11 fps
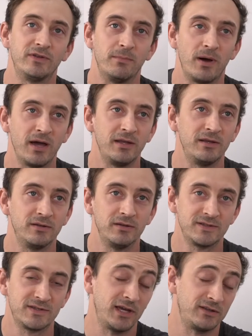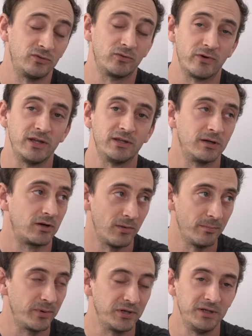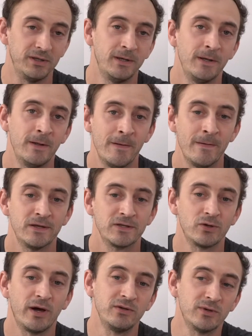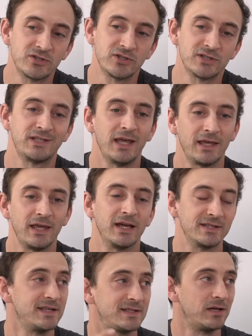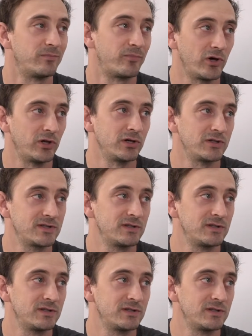the mindset to create a company. So I was just taking existing products,